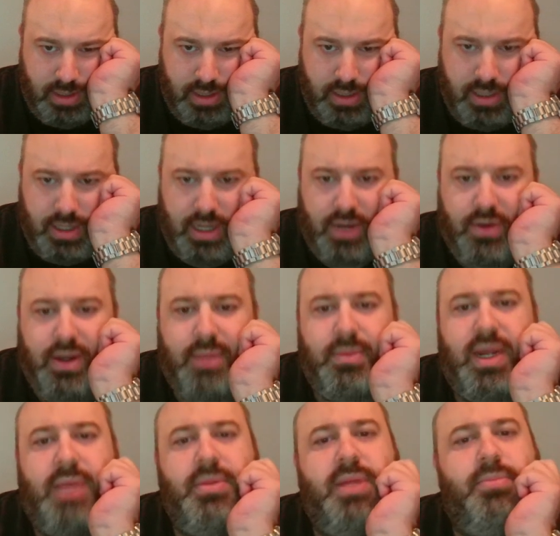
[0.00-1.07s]
No,
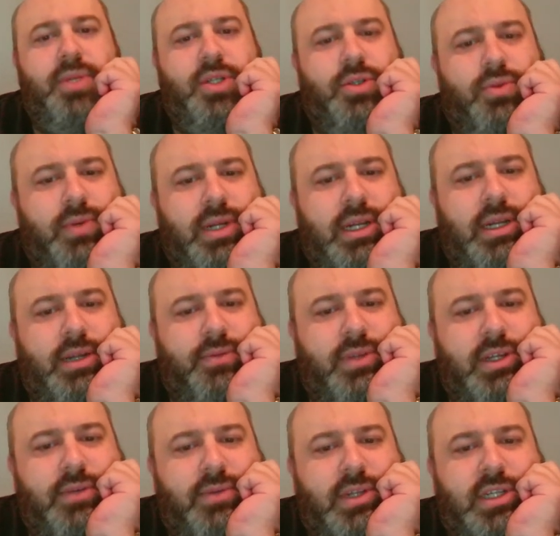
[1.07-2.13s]
I'm in between. If
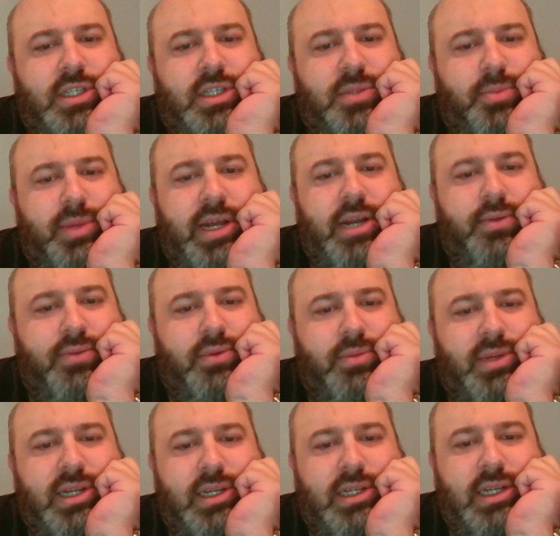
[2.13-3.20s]
this is better for
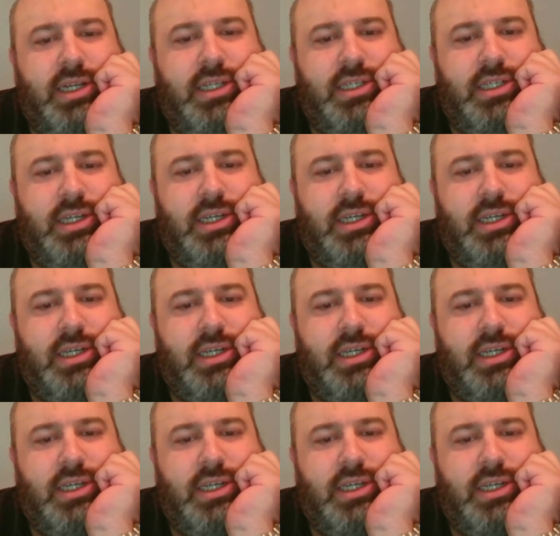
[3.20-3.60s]
me, takes.